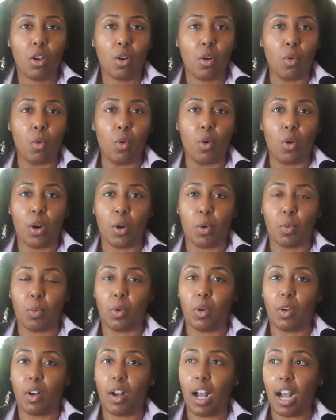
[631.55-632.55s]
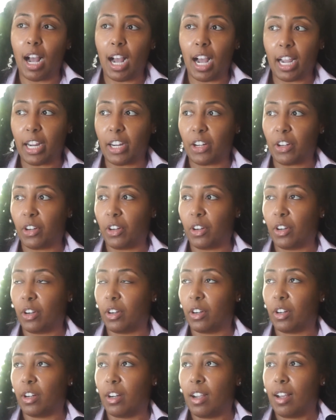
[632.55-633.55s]
or will
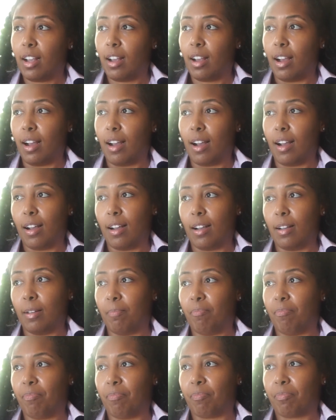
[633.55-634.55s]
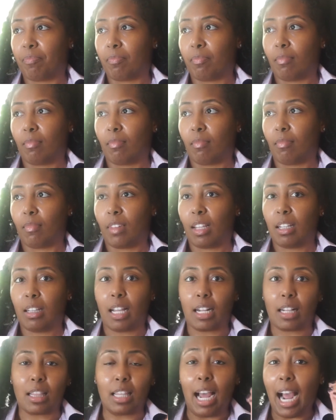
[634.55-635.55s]
hire
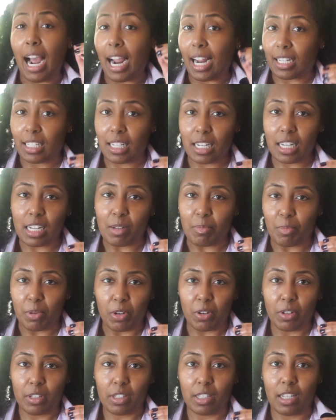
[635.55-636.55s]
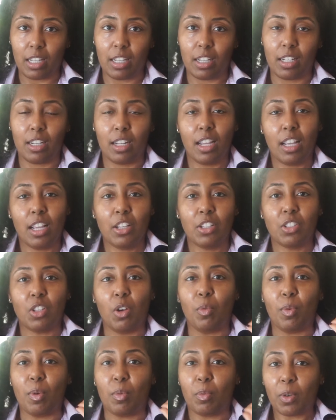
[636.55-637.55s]
like the IT person.
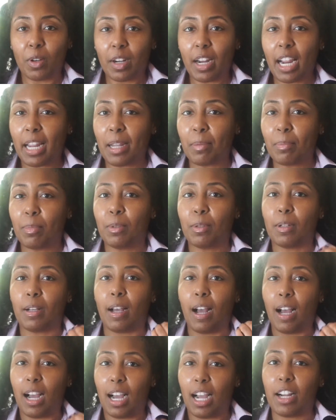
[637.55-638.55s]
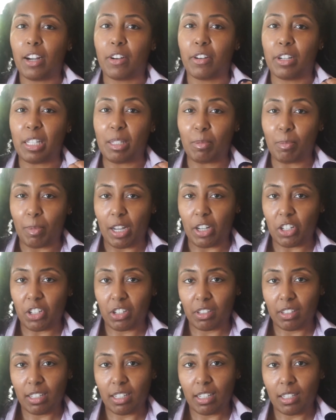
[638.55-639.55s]
So when we're able to hire
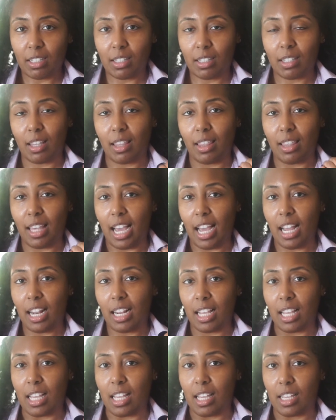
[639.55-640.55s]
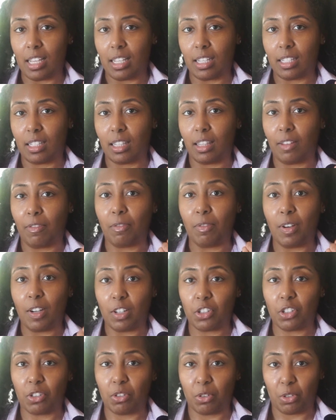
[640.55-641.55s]
specialists, that is the
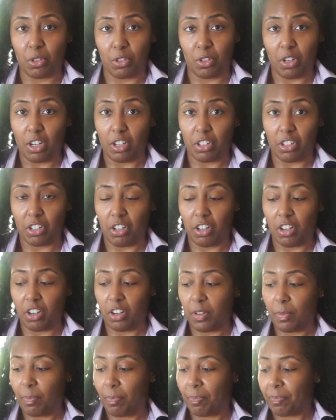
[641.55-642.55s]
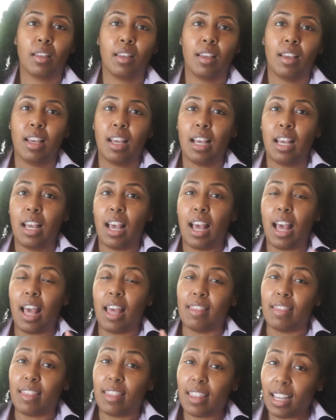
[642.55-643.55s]
functional structure.
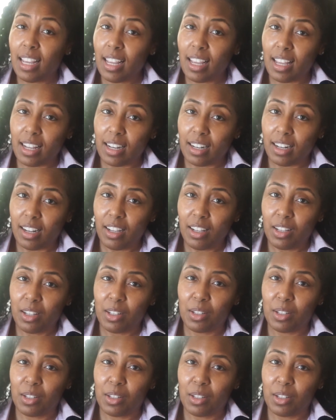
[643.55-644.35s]
And then